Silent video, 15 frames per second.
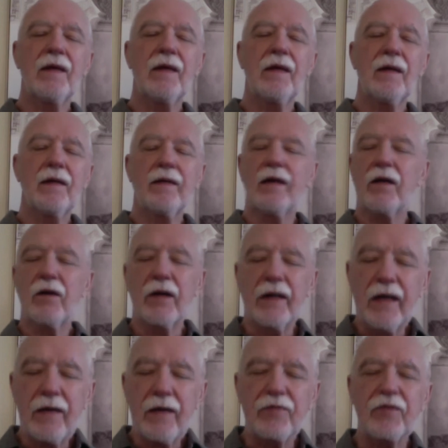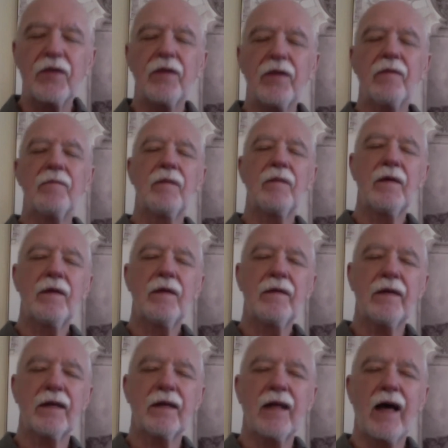They are a gift
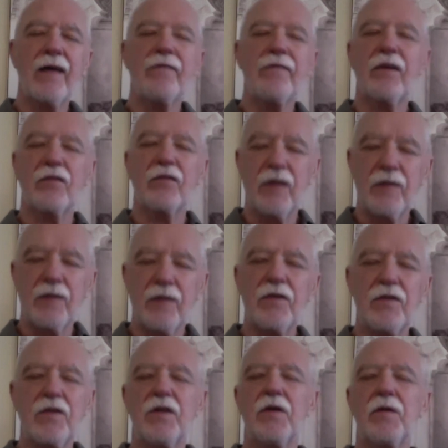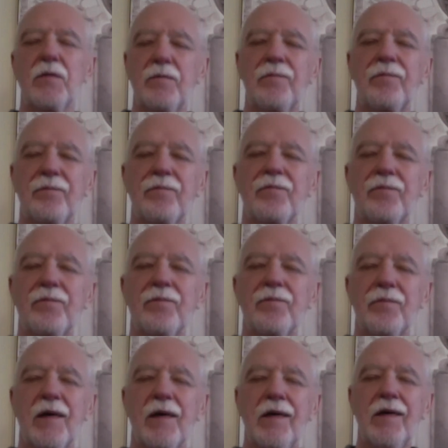that life has given to you,
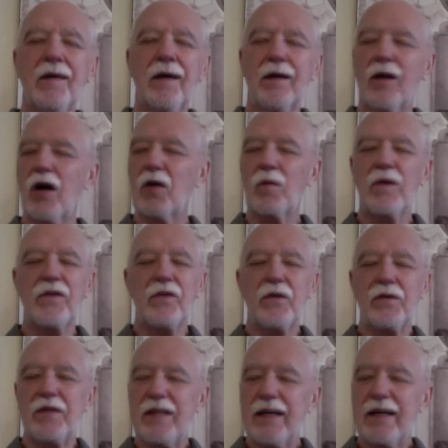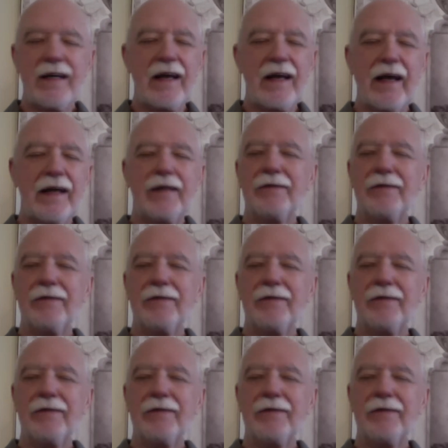along with your DNA.